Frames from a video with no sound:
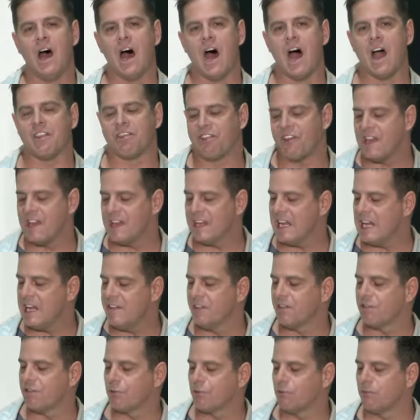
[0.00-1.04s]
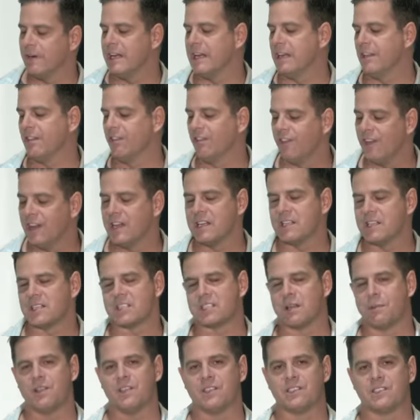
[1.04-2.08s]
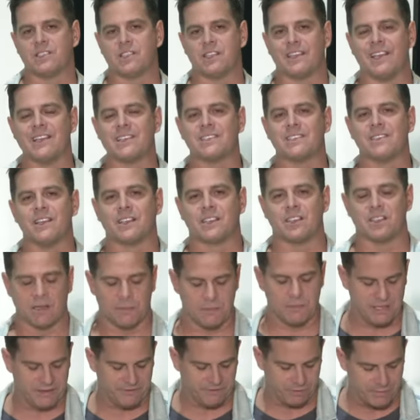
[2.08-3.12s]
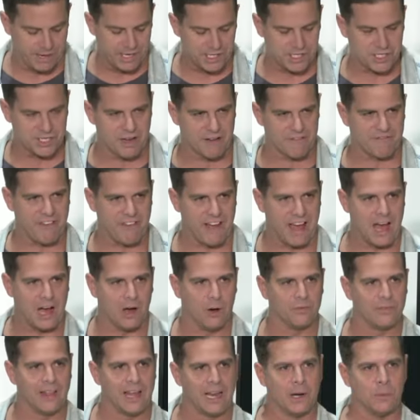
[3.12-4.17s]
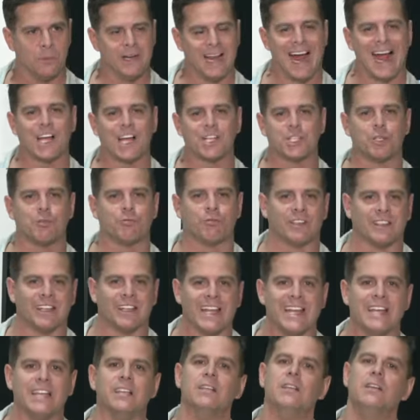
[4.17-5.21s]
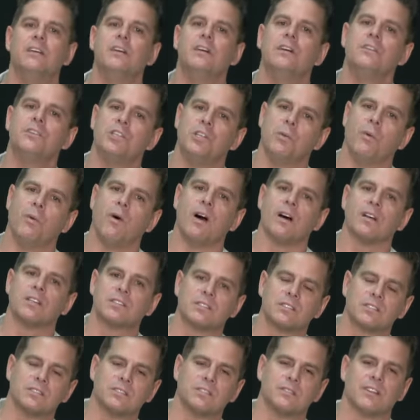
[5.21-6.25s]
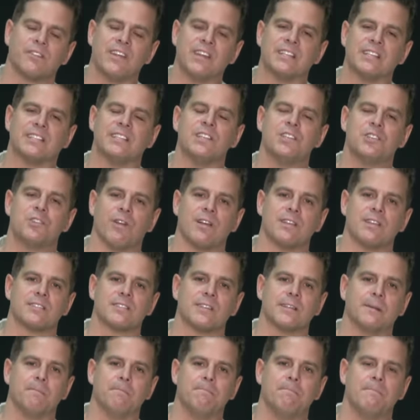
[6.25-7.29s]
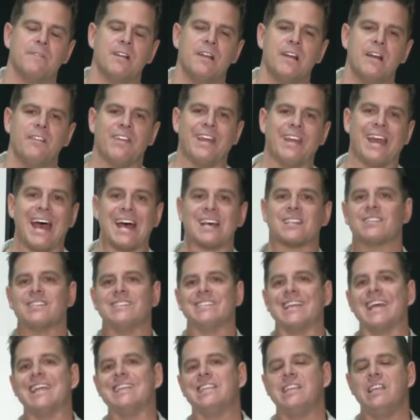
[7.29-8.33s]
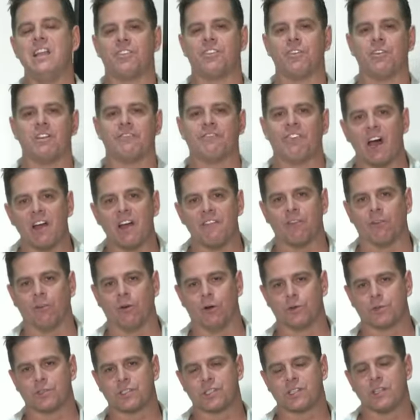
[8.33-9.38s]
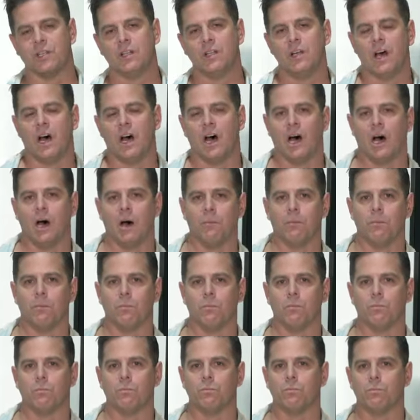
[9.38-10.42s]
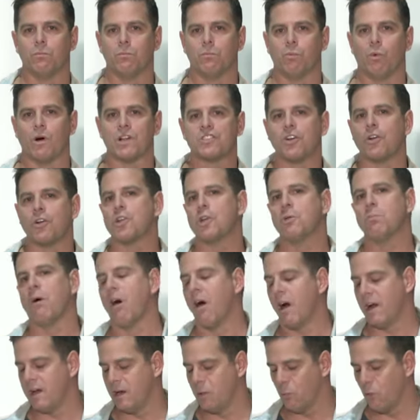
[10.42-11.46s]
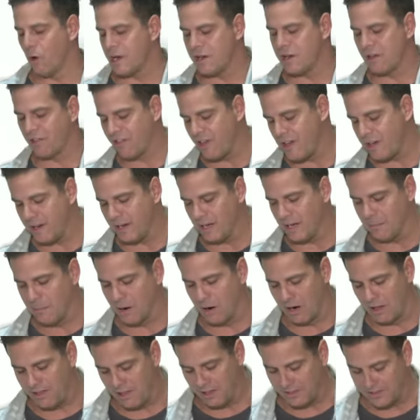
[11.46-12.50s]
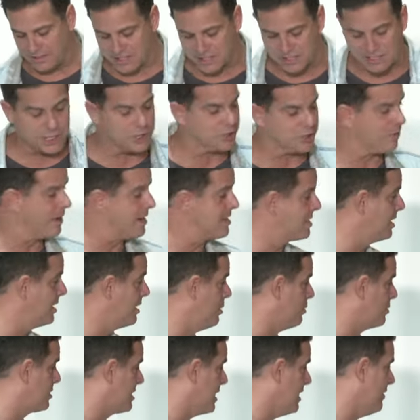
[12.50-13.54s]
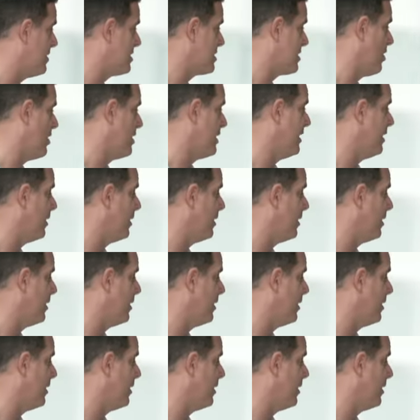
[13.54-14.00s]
I think even through reading this, some of the statistics and some of the information I found that it would actually relate to us. I think it's interesting. They asked these 18 to 35-year-olds, what's on your mind and what are you thinking about? I think this is interesting. You'll see this on